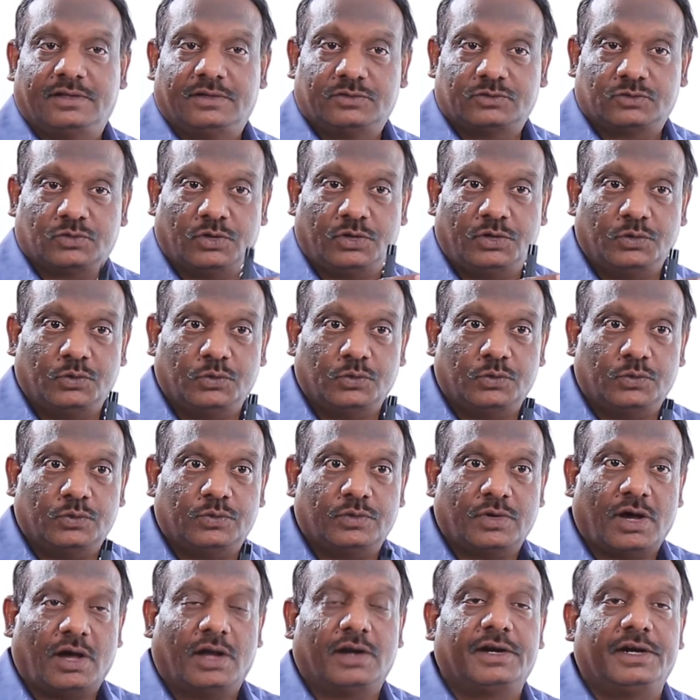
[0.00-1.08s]
So you
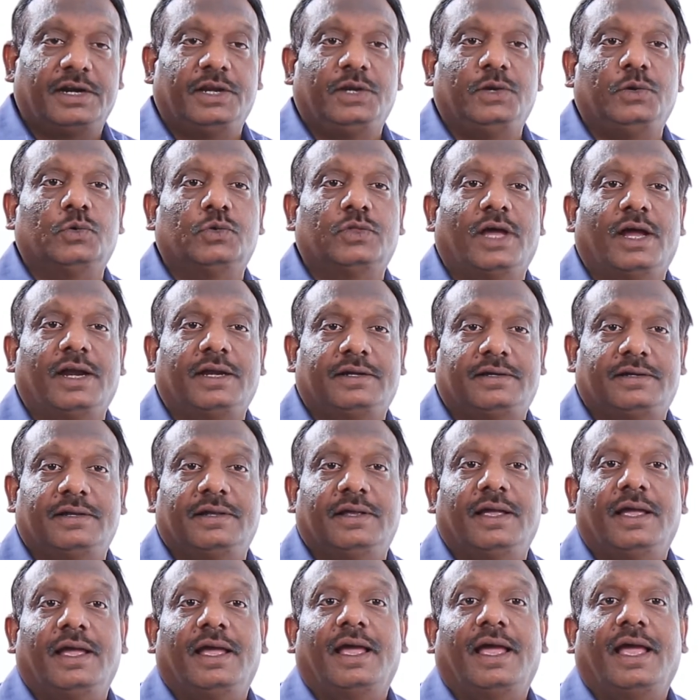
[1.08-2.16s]
already knew that,
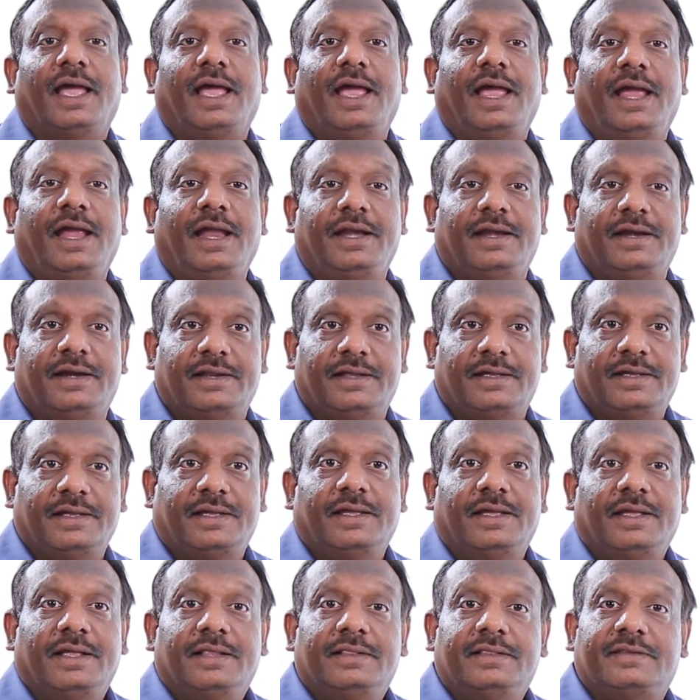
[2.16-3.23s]
and
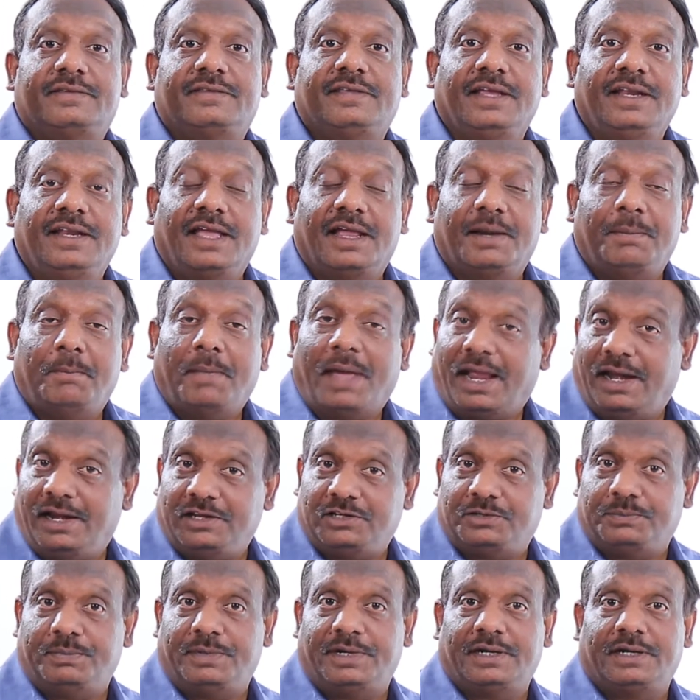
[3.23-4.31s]
the senior
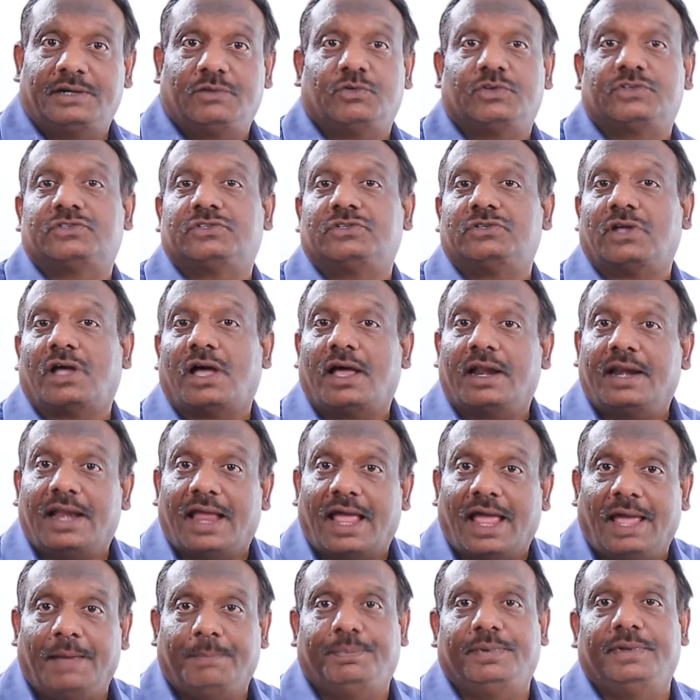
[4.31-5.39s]
management was
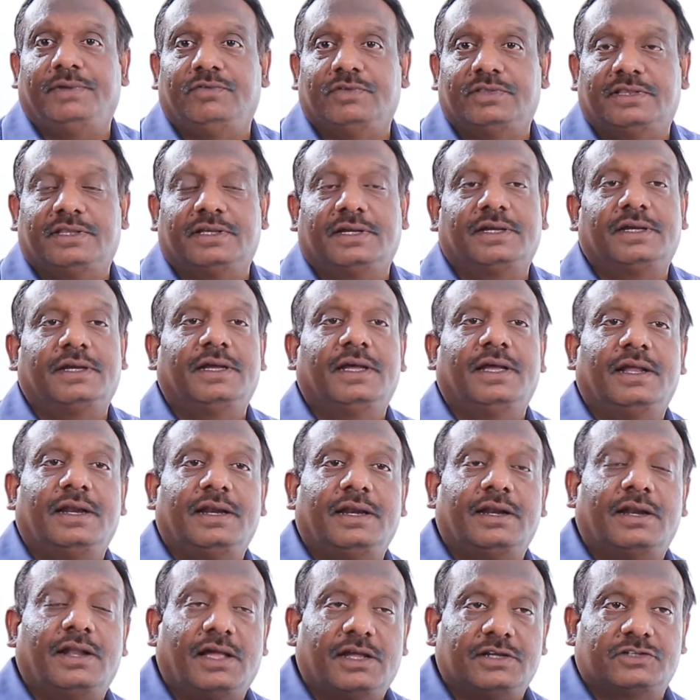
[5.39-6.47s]
unhappy with the
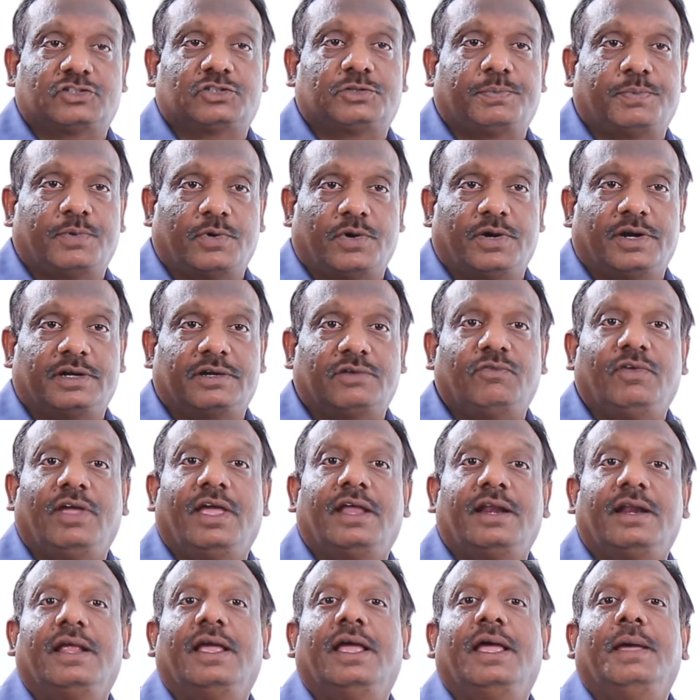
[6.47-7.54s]
last product
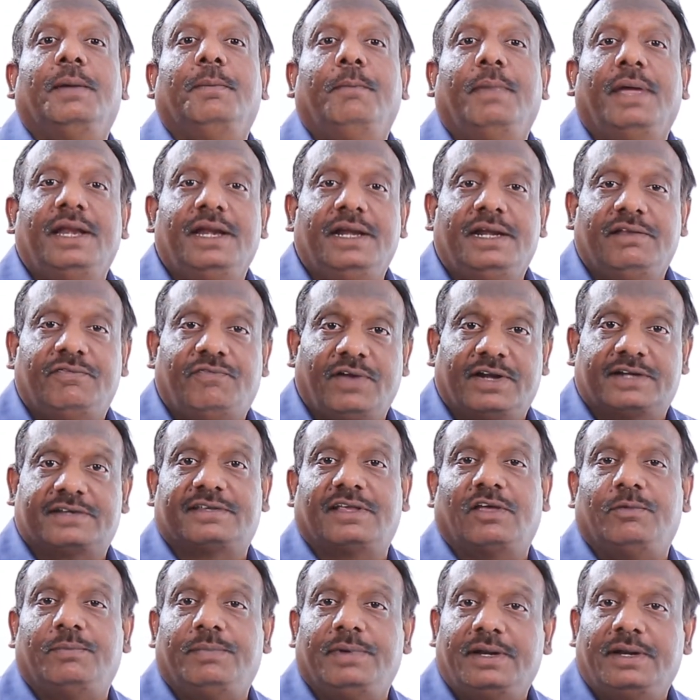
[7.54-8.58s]
where many defects have